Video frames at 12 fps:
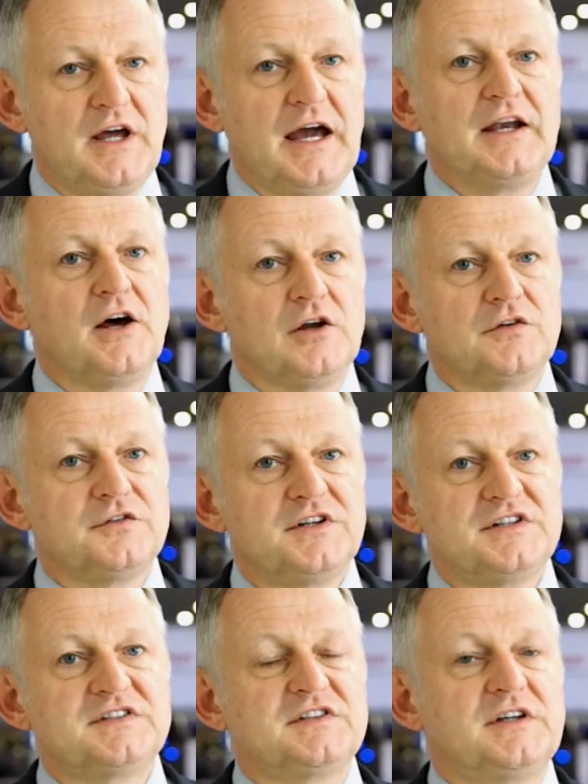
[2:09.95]
and all of
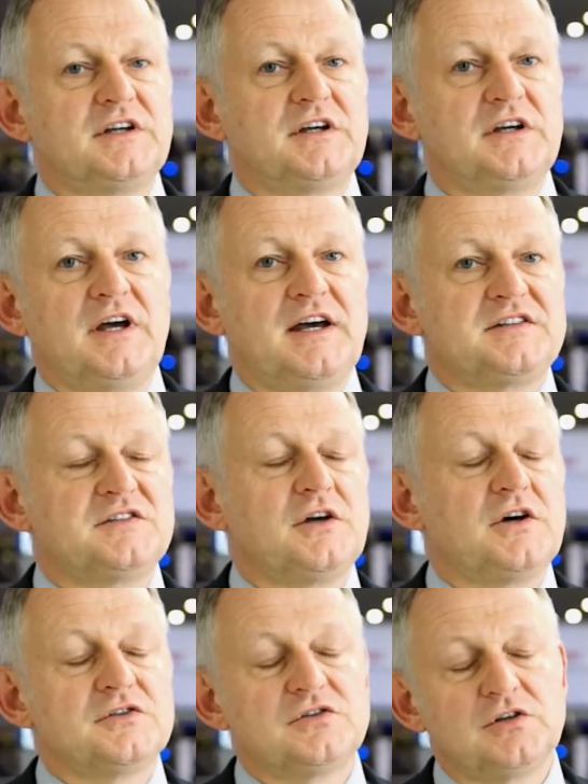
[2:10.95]
this has
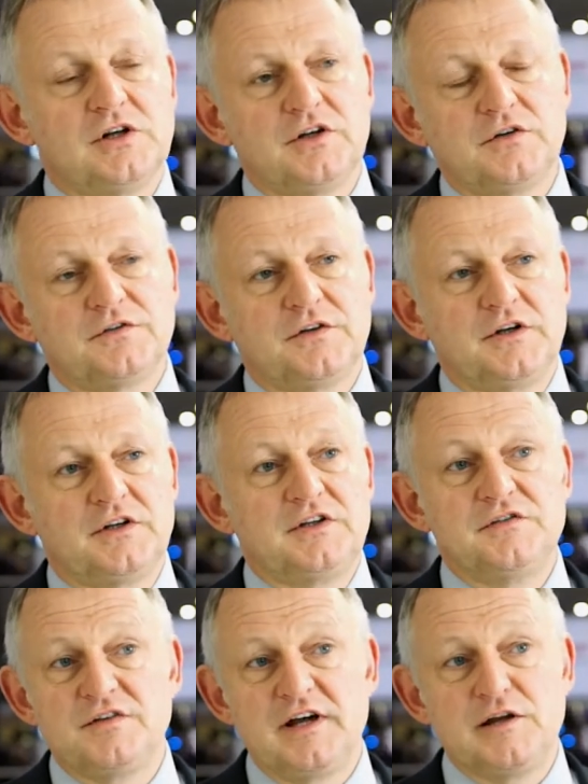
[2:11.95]
asked a lot of
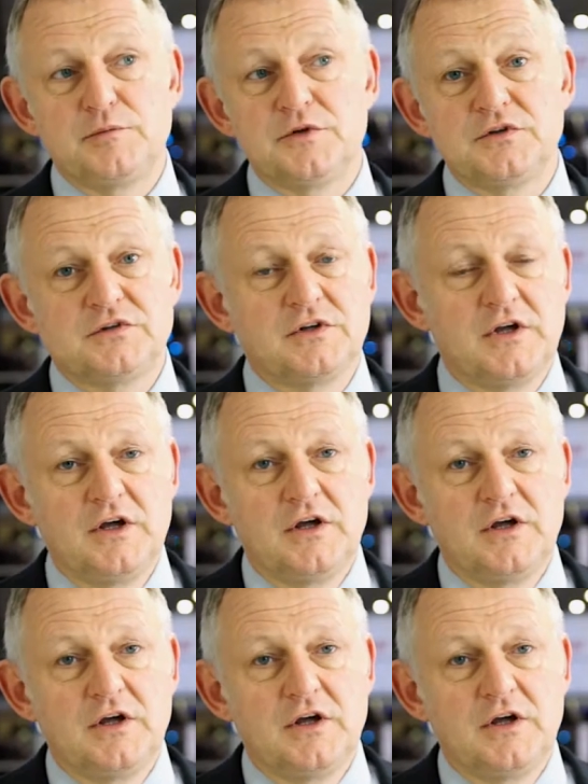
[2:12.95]
development